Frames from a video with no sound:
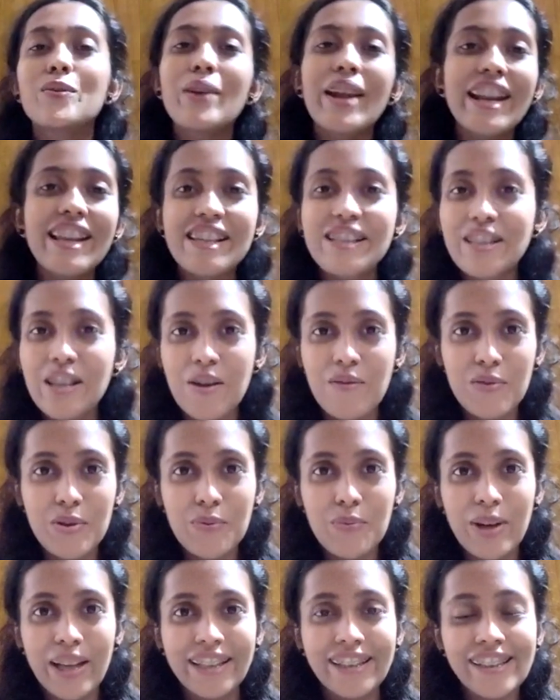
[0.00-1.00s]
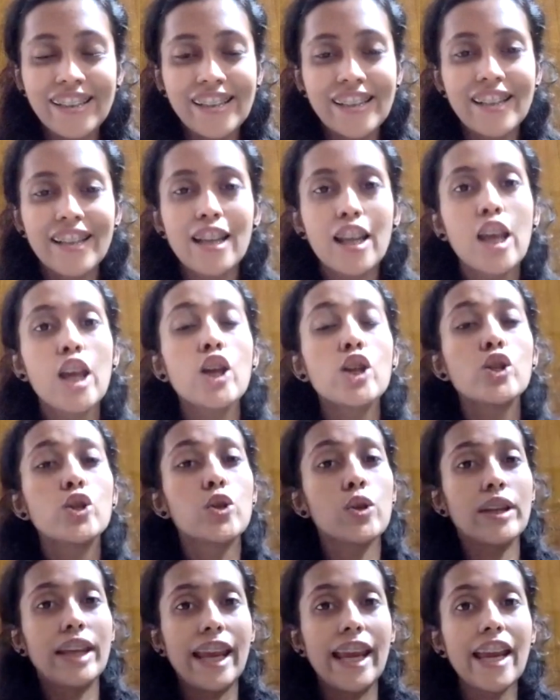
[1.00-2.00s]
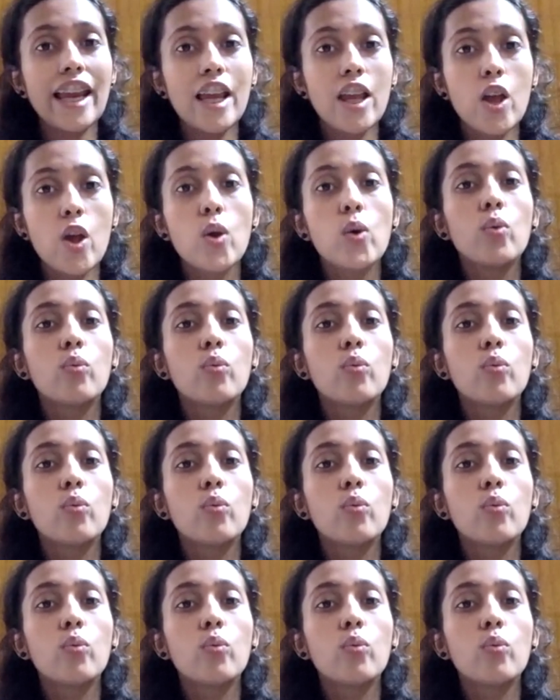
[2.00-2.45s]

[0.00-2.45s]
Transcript: Greetings, everyone. Today,